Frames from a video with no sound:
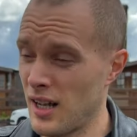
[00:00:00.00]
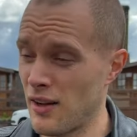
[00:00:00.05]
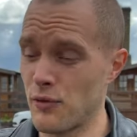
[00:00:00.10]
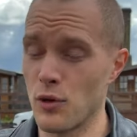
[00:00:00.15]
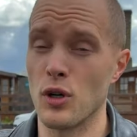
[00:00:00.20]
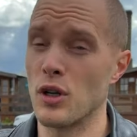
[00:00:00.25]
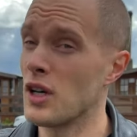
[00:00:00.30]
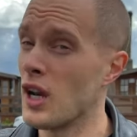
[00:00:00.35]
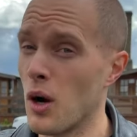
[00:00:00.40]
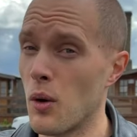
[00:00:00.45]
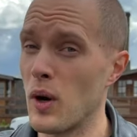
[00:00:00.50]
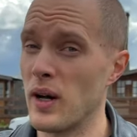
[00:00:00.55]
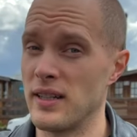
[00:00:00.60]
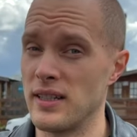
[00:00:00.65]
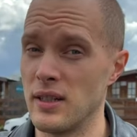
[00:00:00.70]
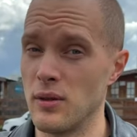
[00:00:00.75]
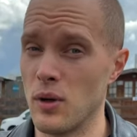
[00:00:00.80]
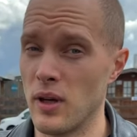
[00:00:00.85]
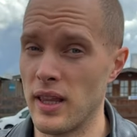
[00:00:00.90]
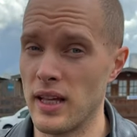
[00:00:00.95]
I've got no
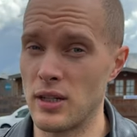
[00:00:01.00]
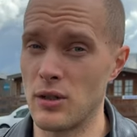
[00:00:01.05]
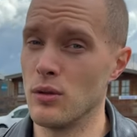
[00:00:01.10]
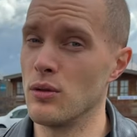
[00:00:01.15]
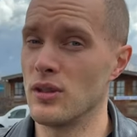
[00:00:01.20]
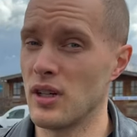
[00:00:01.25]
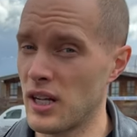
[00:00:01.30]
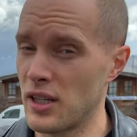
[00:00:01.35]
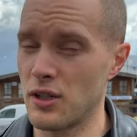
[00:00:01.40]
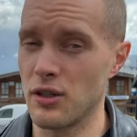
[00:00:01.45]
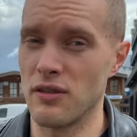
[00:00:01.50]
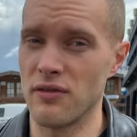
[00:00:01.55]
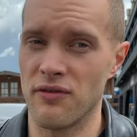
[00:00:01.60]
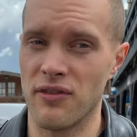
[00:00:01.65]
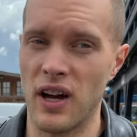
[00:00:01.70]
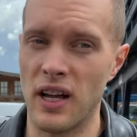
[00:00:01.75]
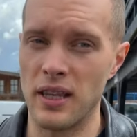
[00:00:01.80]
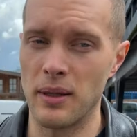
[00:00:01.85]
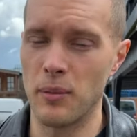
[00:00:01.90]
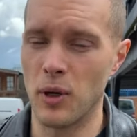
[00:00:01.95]
idea what they're called and I couldn't
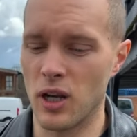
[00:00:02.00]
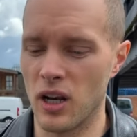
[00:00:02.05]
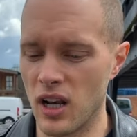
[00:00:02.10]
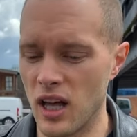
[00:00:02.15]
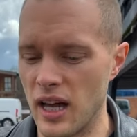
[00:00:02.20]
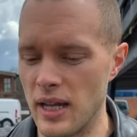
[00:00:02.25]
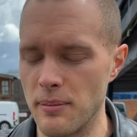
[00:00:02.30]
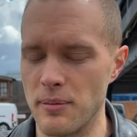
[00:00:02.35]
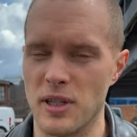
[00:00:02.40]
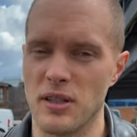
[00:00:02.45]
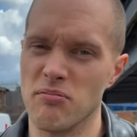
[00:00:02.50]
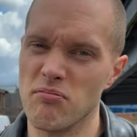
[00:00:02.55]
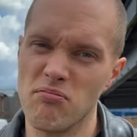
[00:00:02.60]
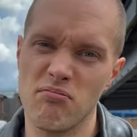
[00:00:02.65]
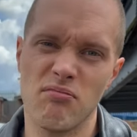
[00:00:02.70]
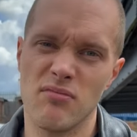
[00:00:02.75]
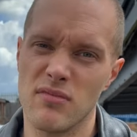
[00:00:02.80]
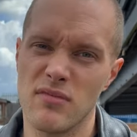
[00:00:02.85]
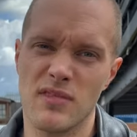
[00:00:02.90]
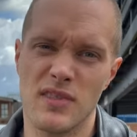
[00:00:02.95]
find them online, but
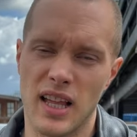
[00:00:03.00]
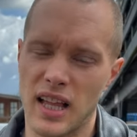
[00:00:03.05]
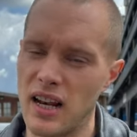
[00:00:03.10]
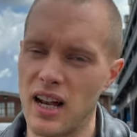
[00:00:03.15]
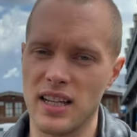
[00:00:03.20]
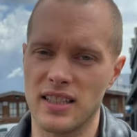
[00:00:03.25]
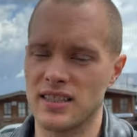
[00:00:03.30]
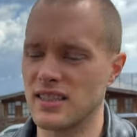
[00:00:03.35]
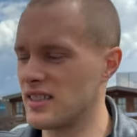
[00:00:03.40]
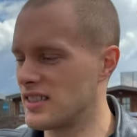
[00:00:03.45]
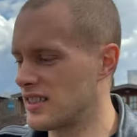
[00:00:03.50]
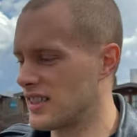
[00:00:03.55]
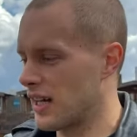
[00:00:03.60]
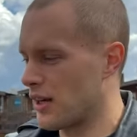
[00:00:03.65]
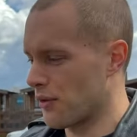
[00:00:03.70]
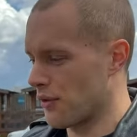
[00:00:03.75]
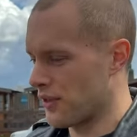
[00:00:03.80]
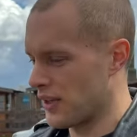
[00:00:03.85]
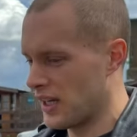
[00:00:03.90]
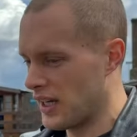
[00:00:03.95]
they're nice and
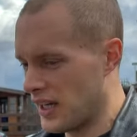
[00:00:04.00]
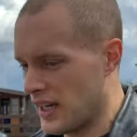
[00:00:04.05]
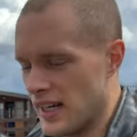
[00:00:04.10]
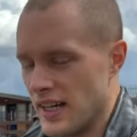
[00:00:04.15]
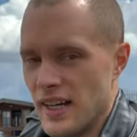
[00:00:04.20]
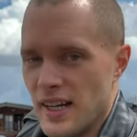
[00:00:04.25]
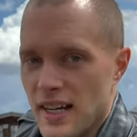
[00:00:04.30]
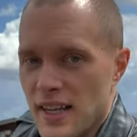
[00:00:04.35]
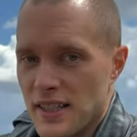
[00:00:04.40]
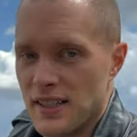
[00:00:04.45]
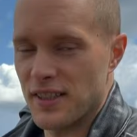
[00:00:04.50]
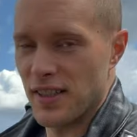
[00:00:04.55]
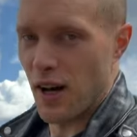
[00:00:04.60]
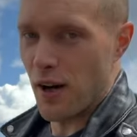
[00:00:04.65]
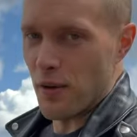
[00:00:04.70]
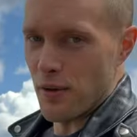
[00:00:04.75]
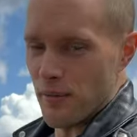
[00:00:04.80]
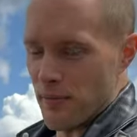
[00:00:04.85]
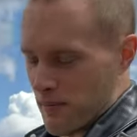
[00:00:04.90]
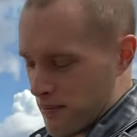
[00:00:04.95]
stealth.
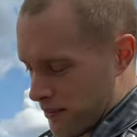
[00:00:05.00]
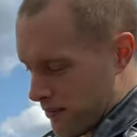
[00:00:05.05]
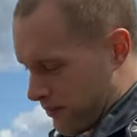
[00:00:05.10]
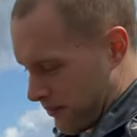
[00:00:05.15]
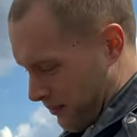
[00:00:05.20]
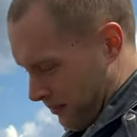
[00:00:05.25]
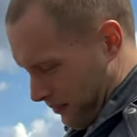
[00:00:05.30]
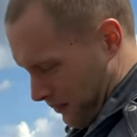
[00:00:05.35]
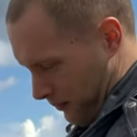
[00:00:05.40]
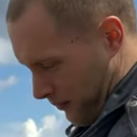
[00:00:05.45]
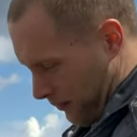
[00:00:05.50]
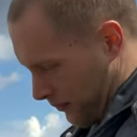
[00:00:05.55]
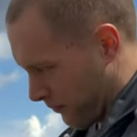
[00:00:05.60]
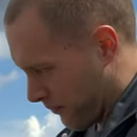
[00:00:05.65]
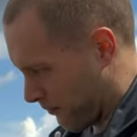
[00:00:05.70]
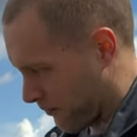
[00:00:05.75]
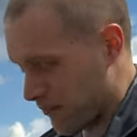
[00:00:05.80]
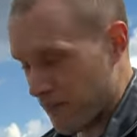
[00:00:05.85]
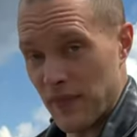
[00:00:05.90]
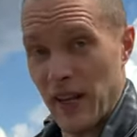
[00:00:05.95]
So,
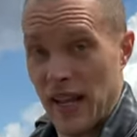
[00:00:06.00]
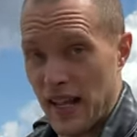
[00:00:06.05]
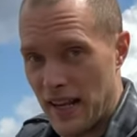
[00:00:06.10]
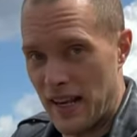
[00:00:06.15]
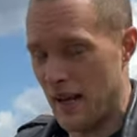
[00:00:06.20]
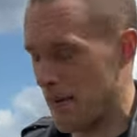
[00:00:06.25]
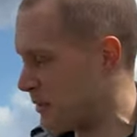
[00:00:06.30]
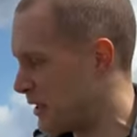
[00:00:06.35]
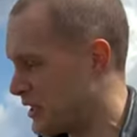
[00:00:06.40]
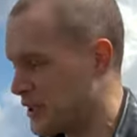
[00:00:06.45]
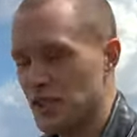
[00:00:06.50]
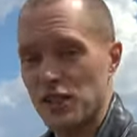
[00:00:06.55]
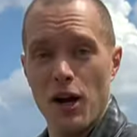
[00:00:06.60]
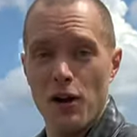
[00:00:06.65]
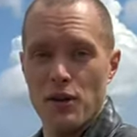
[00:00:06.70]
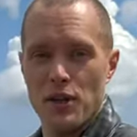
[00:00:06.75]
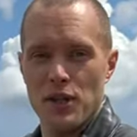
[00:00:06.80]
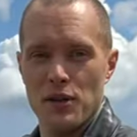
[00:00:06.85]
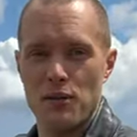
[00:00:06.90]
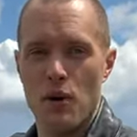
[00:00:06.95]
Let me show
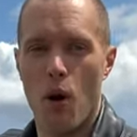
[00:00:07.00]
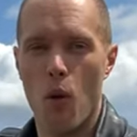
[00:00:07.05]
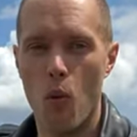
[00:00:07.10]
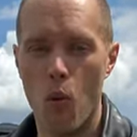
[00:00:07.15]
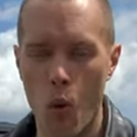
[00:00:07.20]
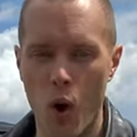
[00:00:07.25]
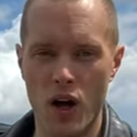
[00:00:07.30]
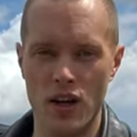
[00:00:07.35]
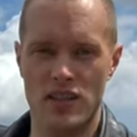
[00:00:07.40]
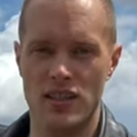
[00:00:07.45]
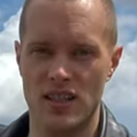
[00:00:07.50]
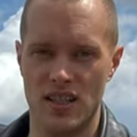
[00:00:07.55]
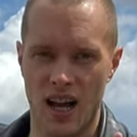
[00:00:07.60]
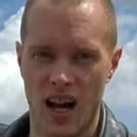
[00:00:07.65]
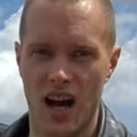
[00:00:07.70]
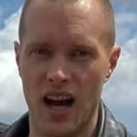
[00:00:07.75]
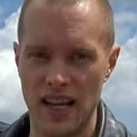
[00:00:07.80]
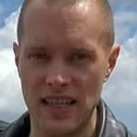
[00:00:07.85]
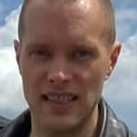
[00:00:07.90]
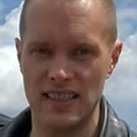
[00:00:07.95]
you what I